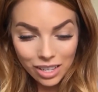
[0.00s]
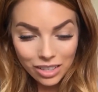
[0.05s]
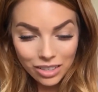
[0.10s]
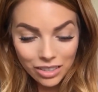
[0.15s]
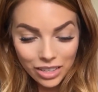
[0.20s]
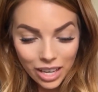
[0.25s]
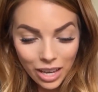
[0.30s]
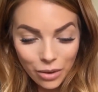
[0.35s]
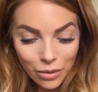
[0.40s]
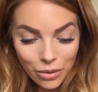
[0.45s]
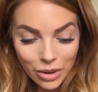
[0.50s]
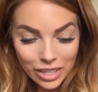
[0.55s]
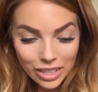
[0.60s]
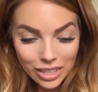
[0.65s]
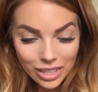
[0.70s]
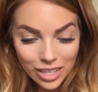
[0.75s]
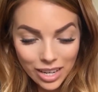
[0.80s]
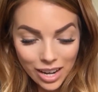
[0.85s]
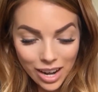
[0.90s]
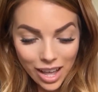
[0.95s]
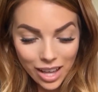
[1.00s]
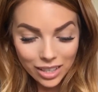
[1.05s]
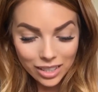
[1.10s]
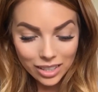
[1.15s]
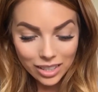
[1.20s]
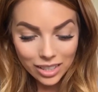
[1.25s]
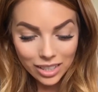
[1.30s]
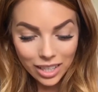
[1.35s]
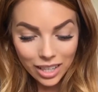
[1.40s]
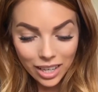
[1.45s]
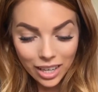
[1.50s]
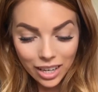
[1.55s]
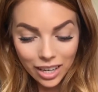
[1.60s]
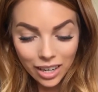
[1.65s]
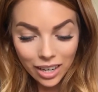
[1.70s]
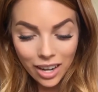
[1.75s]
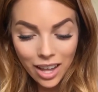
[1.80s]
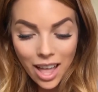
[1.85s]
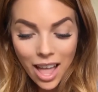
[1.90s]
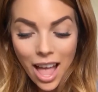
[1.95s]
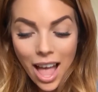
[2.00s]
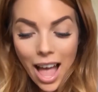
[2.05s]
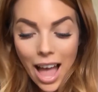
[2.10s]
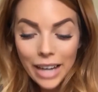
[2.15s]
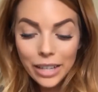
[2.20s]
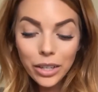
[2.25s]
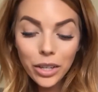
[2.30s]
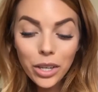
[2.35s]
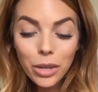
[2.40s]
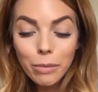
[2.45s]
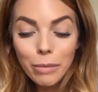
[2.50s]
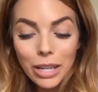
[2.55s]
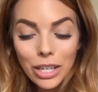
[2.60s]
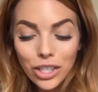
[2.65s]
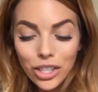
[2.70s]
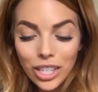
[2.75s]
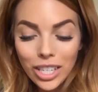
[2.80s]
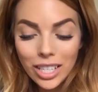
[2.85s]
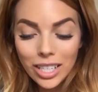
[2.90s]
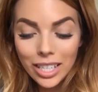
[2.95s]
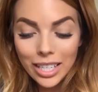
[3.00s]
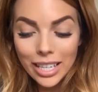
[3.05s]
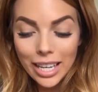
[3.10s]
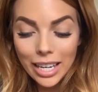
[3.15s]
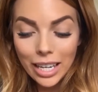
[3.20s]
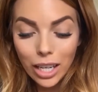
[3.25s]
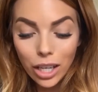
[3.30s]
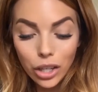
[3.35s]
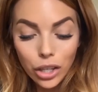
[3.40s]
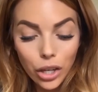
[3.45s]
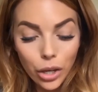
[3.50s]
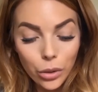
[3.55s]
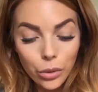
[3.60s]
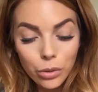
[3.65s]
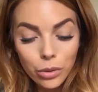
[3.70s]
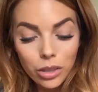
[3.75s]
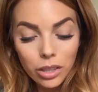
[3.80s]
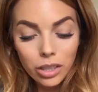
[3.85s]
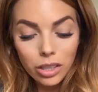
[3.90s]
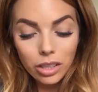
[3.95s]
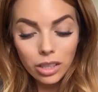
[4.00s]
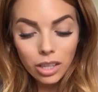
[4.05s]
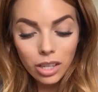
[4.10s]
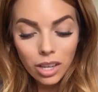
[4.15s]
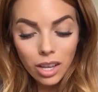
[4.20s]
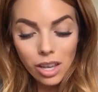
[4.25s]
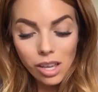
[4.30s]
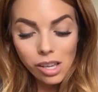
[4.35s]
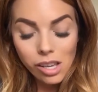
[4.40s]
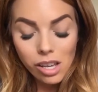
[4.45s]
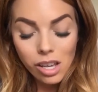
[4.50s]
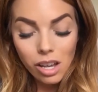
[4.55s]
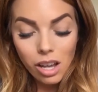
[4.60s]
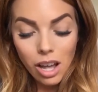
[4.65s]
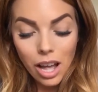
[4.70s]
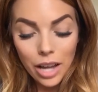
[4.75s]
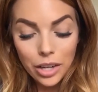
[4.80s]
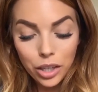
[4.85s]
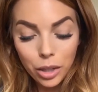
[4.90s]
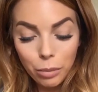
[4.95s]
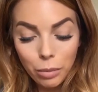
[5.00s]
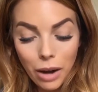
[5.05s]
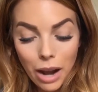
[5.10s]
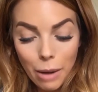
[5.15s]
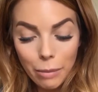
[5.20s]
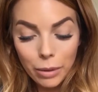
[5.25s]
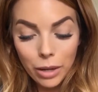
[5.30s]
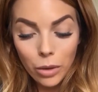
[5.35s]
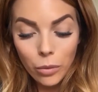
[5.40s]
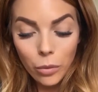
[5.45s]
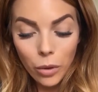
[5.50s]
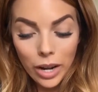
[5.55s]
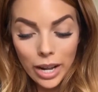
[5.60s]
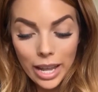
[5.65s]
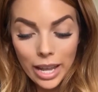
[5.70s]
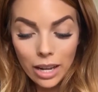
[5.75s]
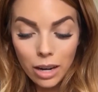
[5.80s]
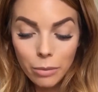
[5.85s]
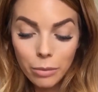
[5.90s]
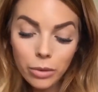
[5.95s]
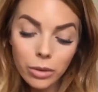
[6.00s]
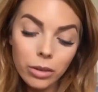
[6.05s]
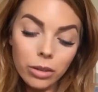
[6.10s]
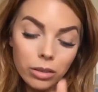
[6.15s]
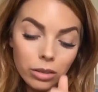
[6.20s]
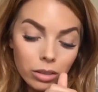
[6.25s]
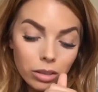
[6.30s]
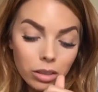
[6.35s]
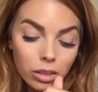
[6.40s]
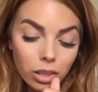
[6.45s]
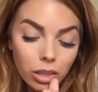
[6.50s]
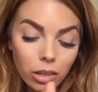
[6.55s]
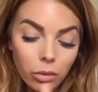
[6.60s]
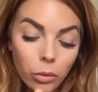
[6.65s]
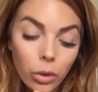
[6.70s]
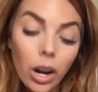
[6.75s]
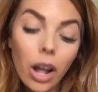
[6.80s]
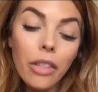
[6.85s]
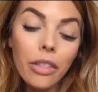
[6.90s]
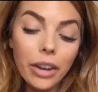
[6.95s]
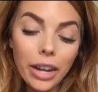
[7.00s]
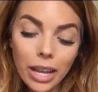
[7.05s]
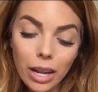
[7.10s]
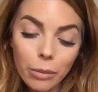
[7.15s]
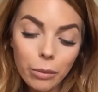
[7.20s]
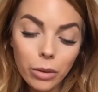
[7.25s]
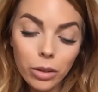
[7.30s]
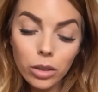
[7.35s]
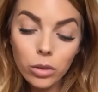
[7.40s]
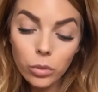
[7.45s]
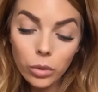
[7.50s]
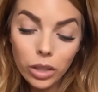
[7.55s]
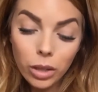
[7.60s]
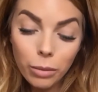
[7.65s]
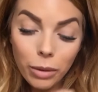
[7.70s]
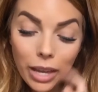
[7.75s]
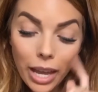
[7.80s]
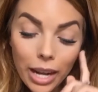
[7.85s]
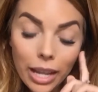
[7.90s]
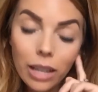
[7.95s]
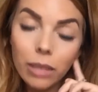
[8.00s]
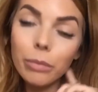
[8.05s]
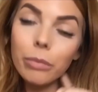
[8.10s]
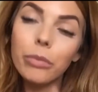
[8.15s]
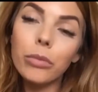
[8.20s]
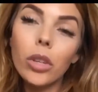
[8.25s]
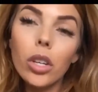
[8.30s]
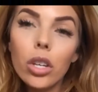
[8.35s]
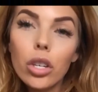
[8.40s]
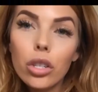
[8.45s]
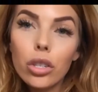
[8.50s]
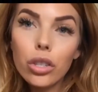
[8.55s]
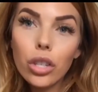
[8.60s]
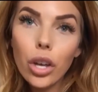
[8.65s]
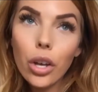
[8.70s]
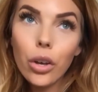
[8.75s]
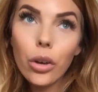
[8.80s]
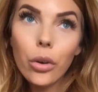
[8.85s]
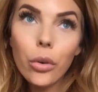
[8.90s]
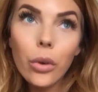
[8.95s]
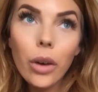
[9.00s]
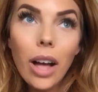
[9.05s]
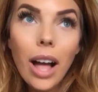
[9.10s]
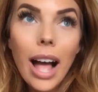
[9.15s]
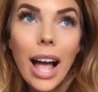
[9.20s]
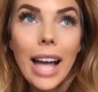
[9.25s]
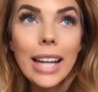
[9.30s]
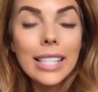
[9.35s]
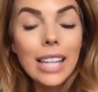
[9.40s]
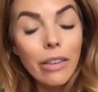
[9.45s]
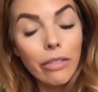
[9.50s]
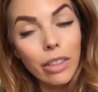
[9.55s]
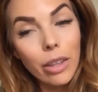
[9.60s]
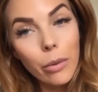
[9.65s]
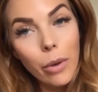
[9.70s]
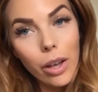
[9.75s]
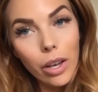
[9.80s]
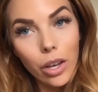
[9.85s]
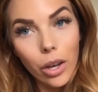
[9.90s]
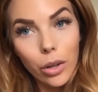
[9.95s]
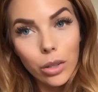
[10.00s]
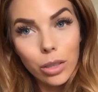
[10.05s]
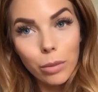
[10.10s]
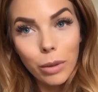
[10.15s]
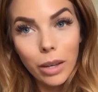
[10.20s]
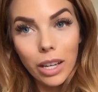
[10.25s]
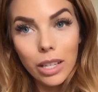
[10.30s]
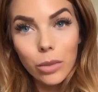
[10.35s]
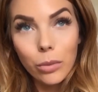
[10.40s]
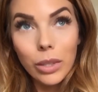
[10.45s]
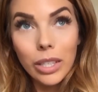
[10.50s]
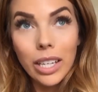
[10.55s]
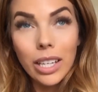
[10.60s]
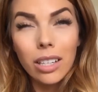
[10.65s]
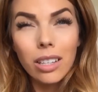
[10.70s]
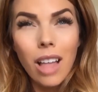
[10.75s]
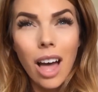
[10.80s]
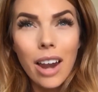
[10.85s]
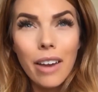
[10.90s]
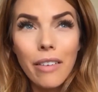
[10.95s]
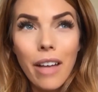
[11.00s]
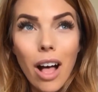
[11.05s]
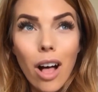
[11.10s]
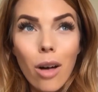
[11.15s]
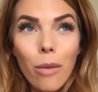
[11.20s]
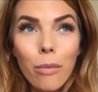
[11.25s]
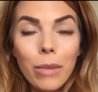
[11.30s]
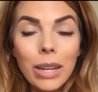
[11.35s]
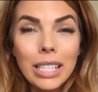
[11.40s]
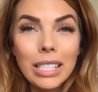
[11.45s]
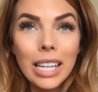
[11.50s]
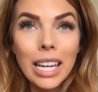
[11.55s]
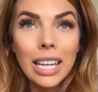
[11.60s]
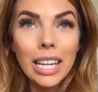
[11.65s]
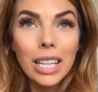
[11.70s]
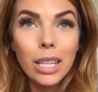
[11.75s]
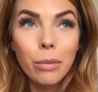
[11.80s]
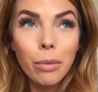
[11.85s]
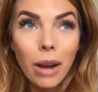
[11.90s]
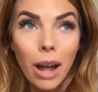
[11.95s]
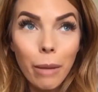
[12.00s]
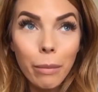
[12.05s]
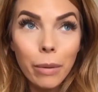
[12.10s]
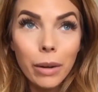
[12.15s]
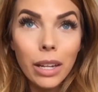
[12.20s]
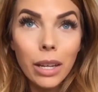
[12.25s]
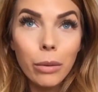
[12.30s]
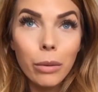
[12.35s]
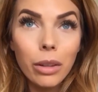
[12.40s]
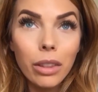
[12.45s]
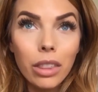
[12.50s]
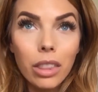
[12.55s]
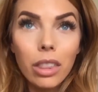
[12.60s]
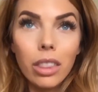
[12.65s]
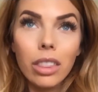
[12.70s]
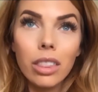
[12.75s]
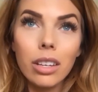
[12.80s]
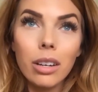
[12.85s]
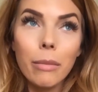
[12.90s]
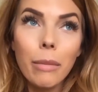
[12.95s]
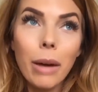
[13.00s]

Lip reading: Okay, what's next here? I know you mentioned getting goats on your property. What other animals will you be getting? So I definitely want goats because we need a lot of help maintaining the property with the